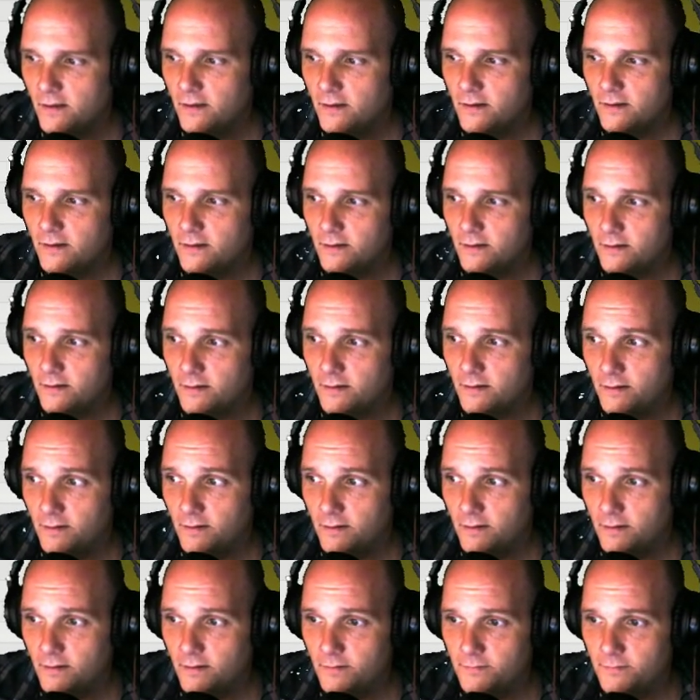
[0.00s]

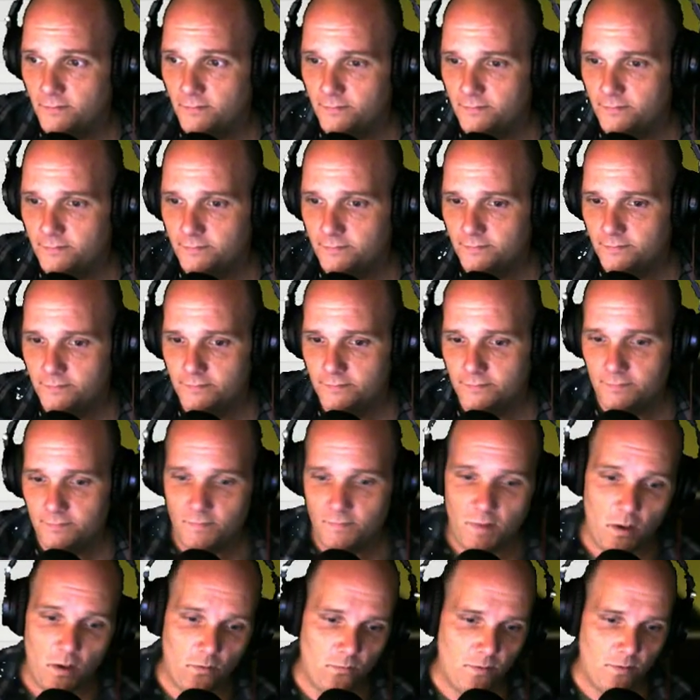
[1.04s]
Oh,
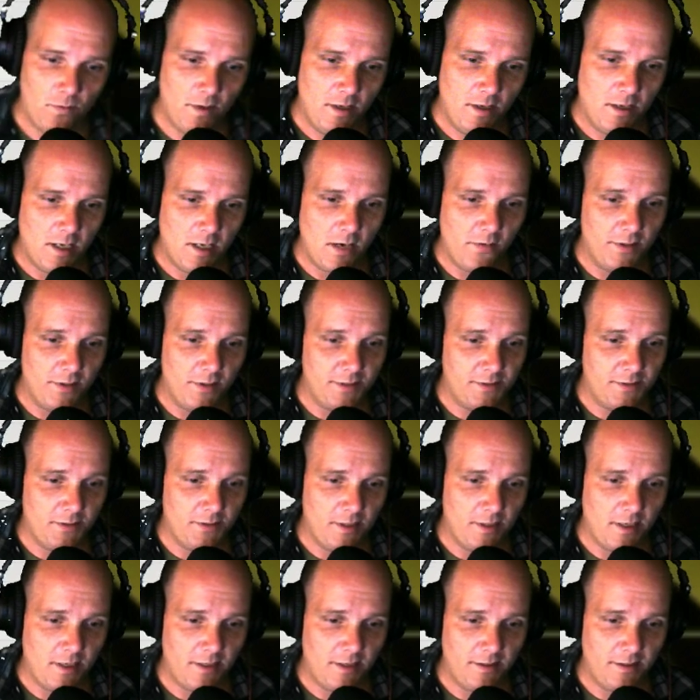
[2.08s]
I want to show you
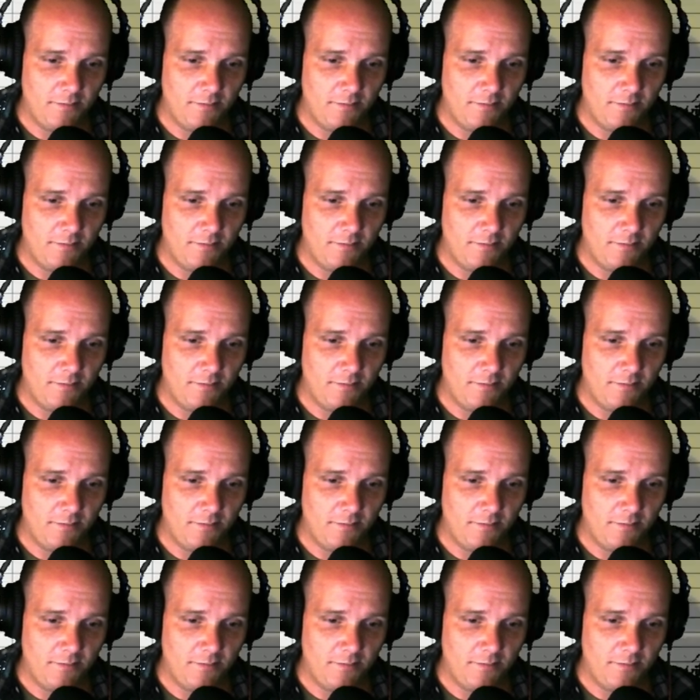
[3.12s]
how to